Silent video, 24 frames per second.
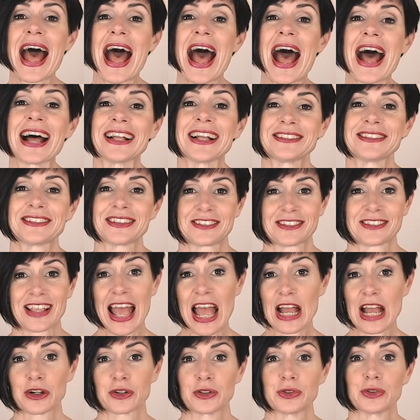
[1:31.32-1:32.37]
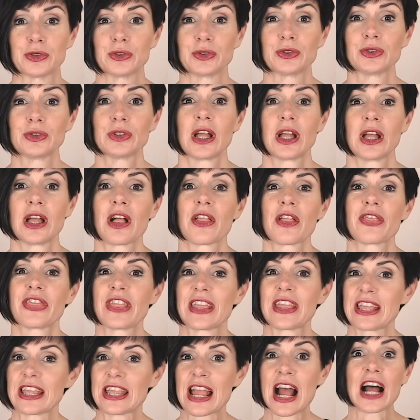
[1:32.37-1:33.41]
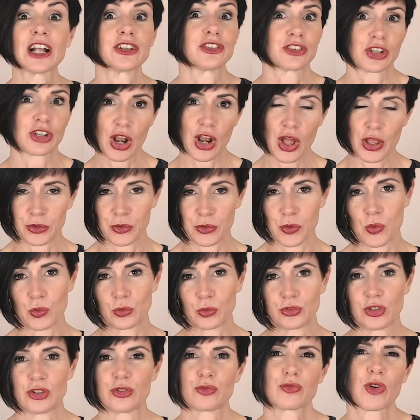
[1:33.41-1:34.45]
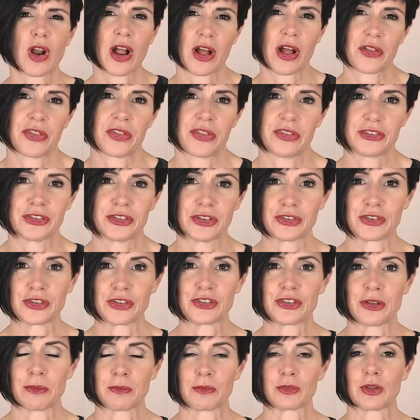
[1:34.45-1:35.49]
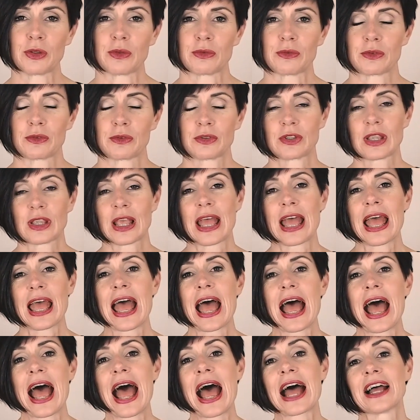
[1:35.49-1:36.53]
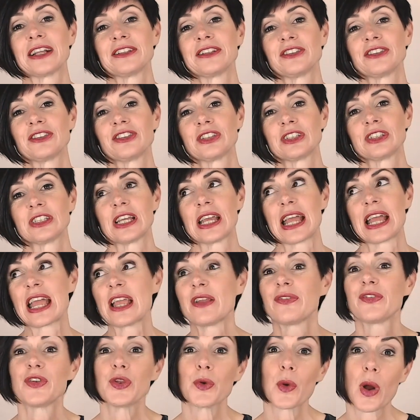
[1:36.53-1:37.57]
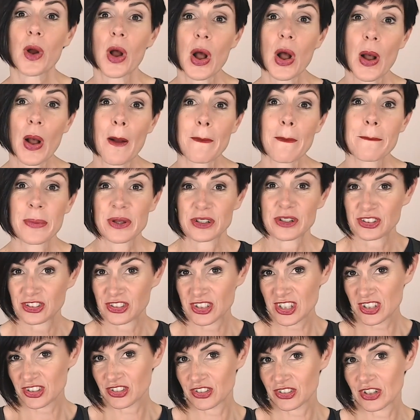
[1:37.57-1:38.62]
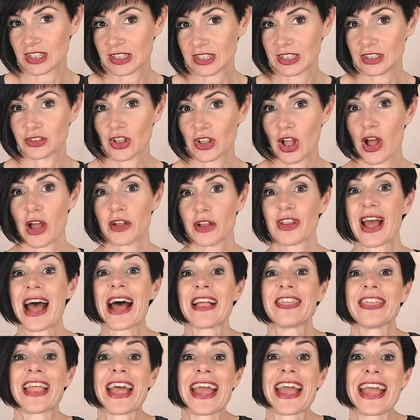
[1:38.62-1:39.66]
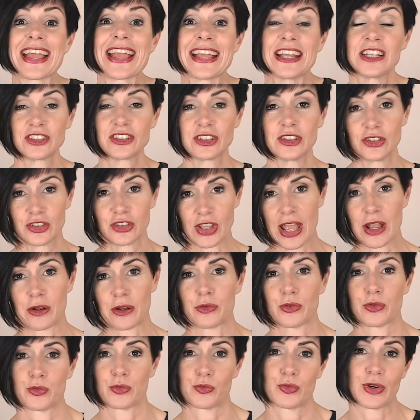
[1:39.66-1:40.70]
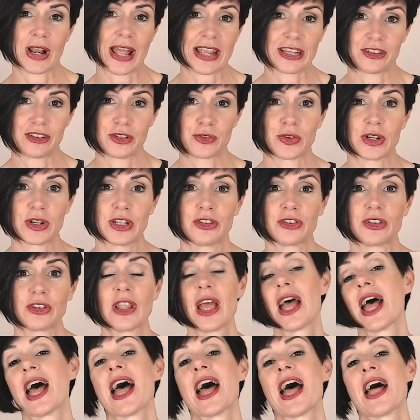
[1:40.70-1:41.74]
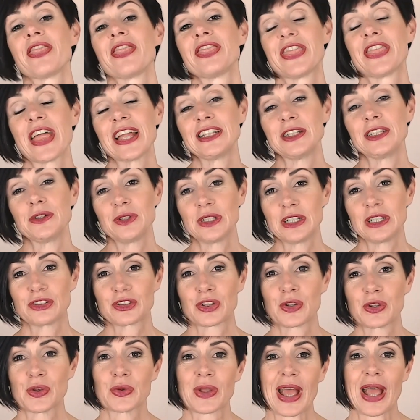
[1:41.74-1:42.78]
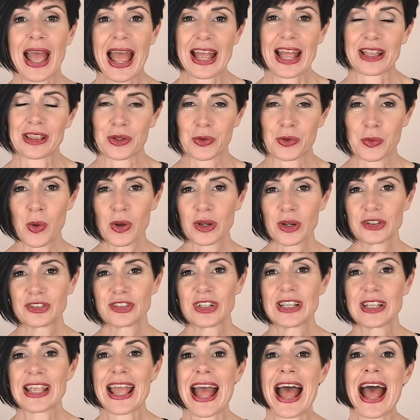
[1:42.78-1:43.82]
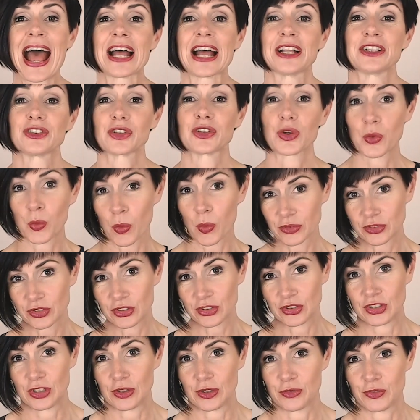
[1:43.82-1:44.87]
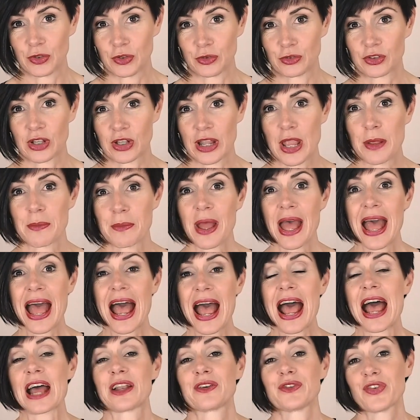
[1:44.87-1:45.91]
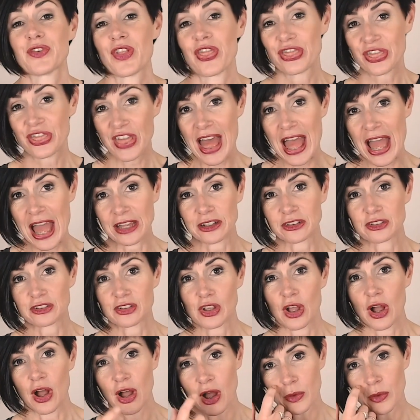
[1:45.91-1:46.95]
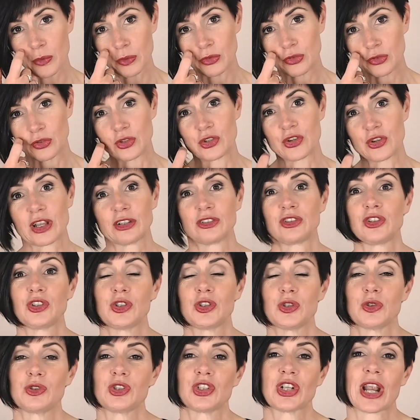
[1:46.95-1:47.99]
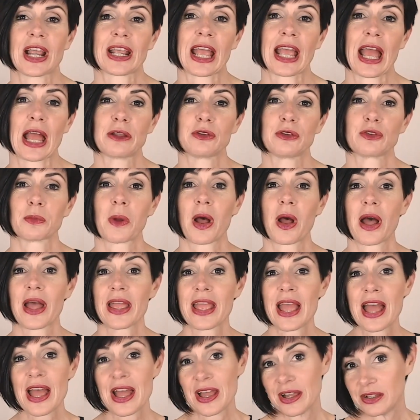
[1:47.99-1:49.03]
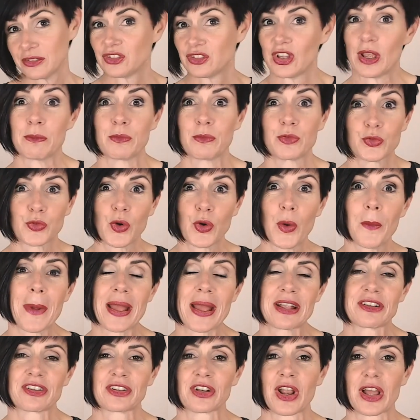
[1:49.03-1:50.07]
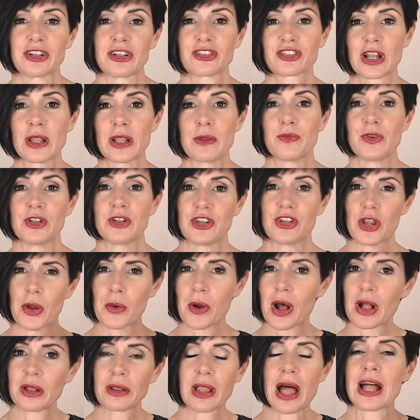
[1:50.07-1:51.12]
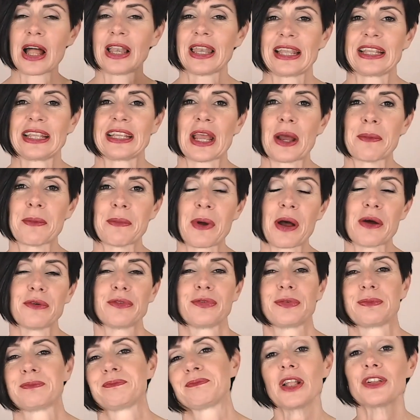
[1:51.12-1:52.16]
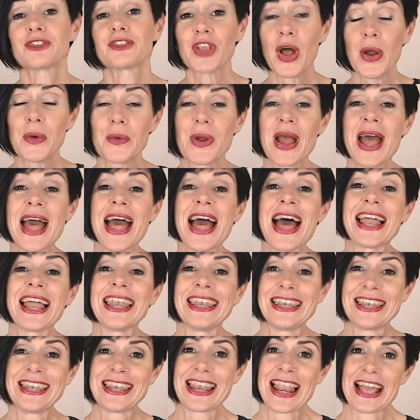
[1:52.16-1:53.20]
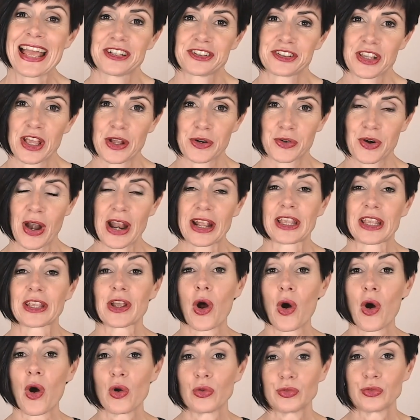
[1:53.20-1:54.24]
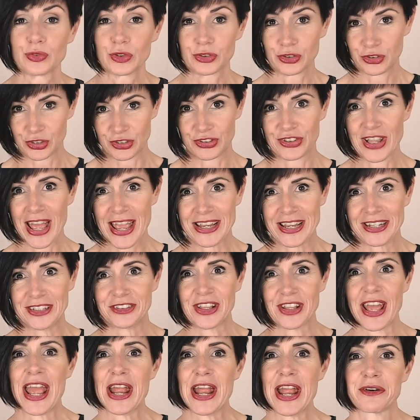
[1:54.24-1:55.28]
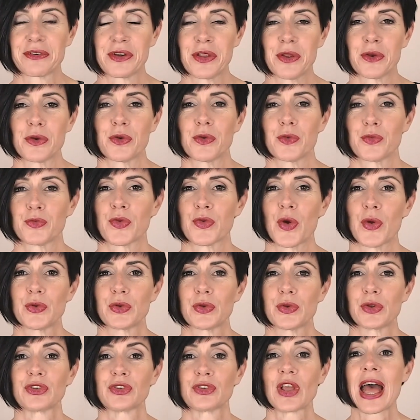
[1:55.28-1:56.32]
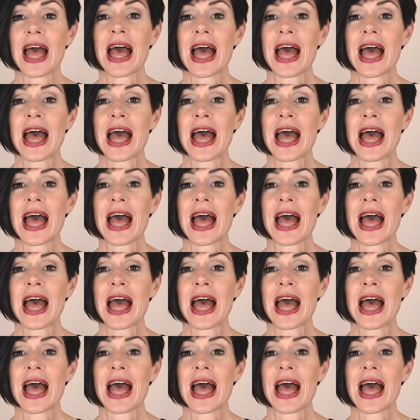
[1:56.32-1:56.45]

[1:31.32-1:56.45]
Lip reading: and tackle the underlying causes rather than just the symptoms. And if you are persistently tired and there isn't a health-related reason, then you need to look at the quality and quantity of your sleep. And for that, I would suggest you check out my tips for a better night's sleep video. I'll link it above. So let's get cracking on today's area of focus: